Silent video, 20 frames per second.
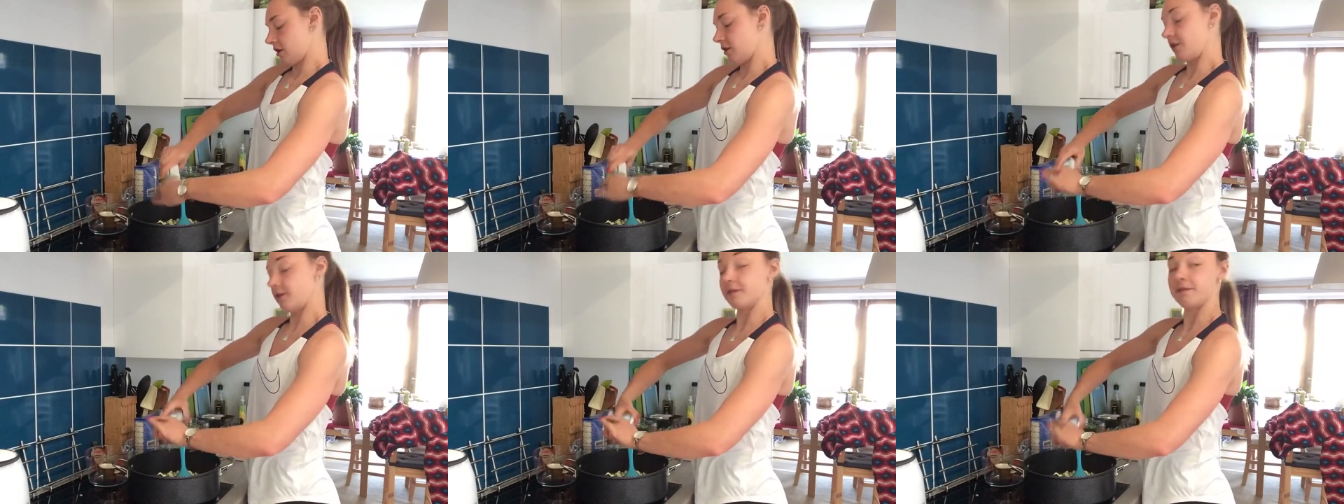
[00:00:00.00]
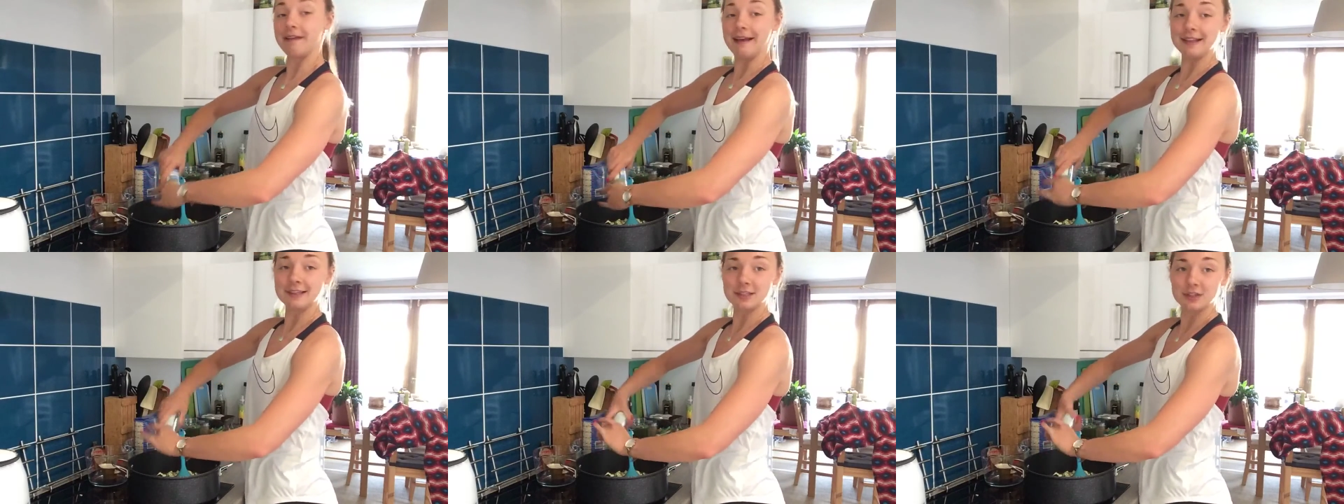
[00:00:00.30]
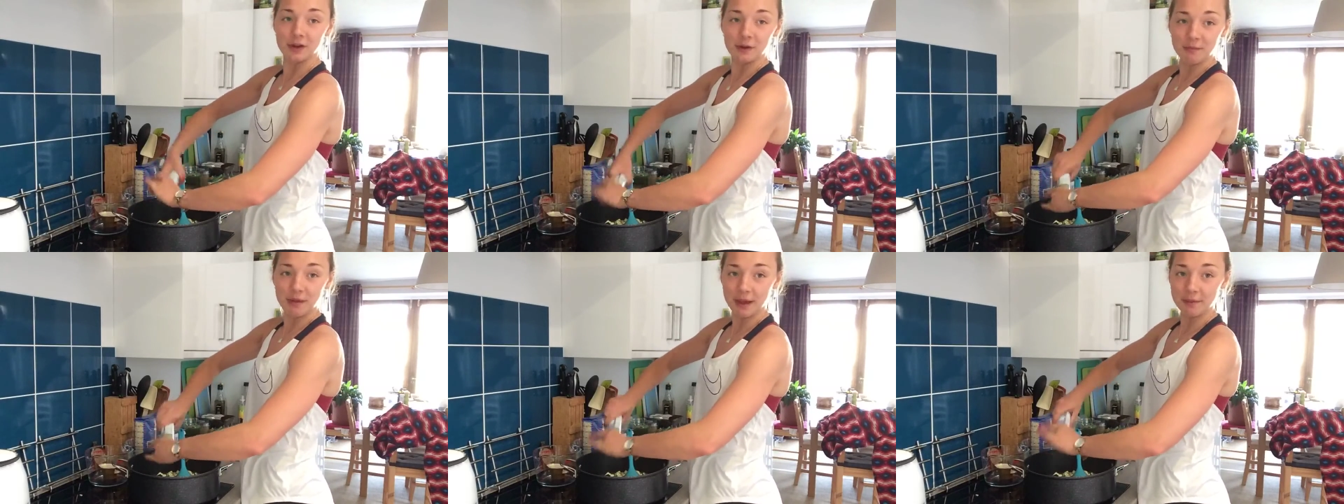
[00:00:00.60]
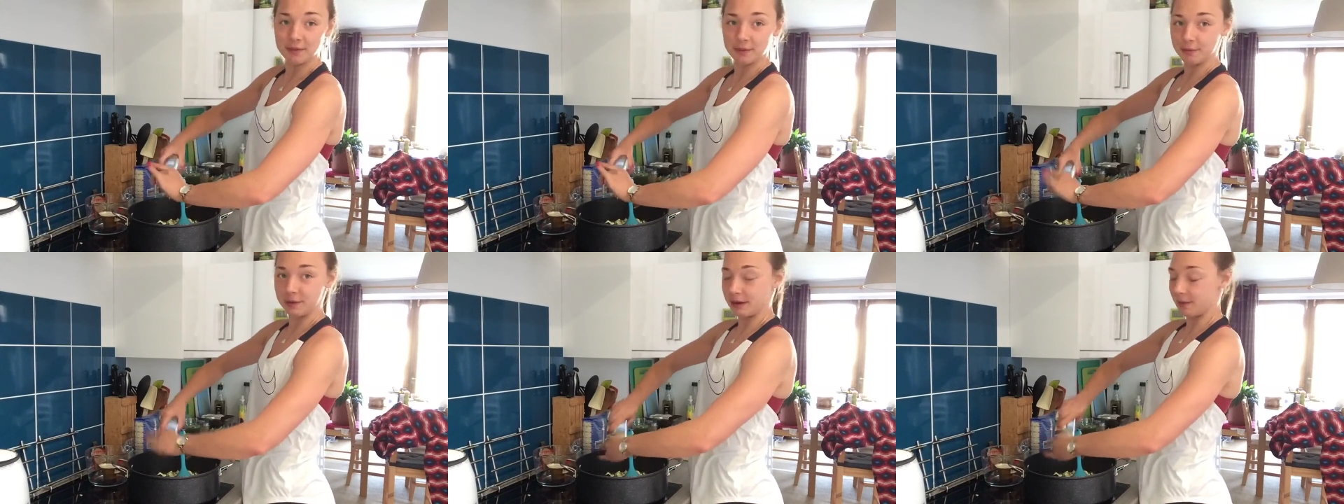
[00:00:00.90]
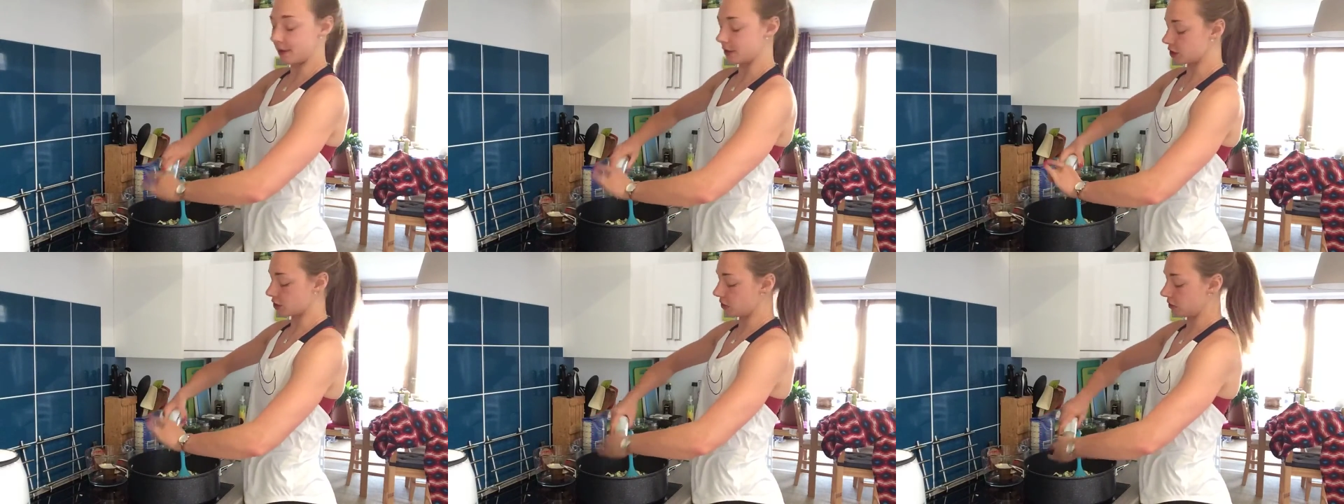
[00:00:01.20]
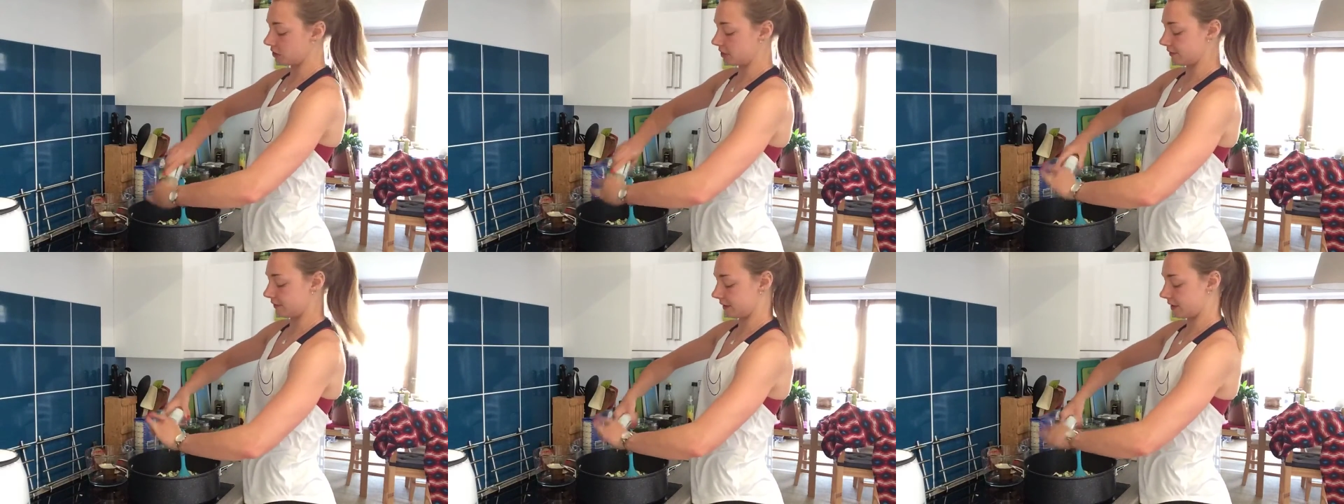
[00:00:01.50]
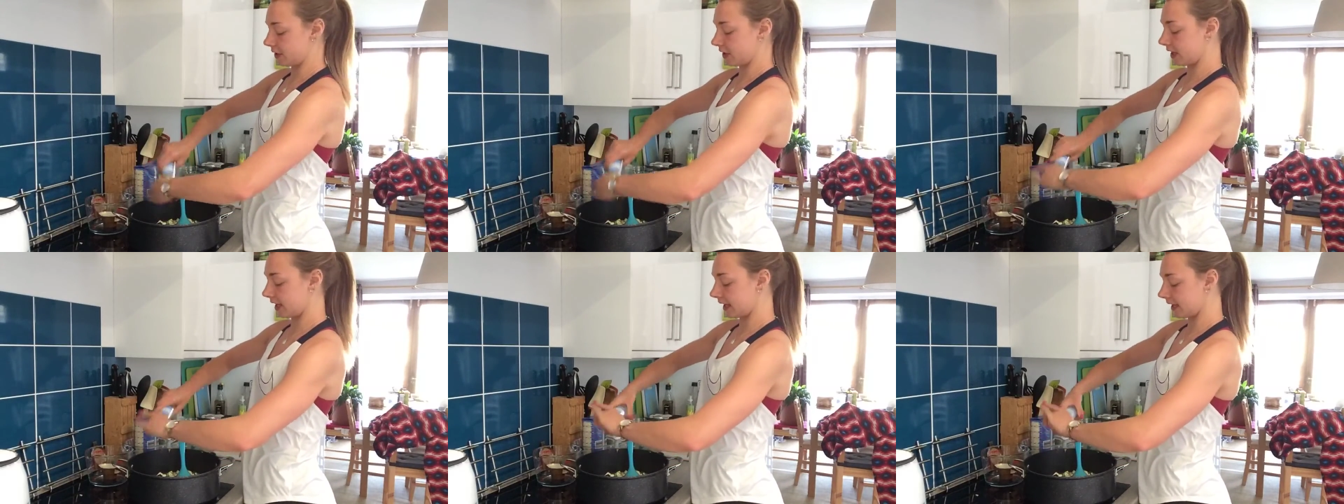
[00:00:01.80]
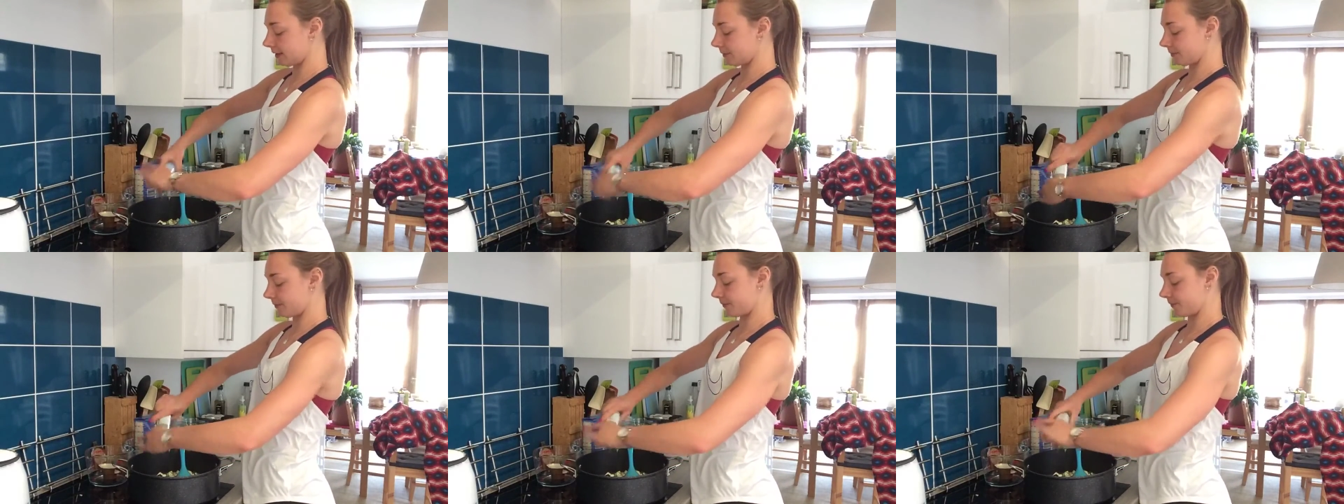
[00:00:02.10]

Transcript: You'll find salt and pepper in pretty much all of the cooking.